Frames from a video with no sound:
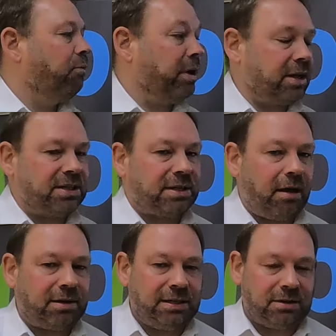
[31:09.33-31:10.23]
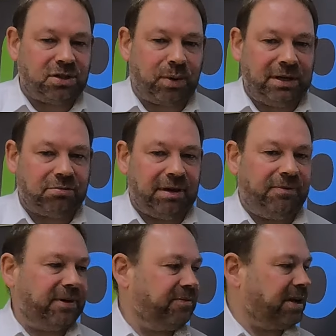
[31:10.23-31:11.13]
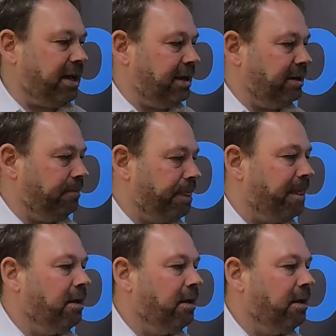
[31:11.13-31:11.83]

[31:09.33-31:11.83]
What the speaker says: We're going to start it at 23:15,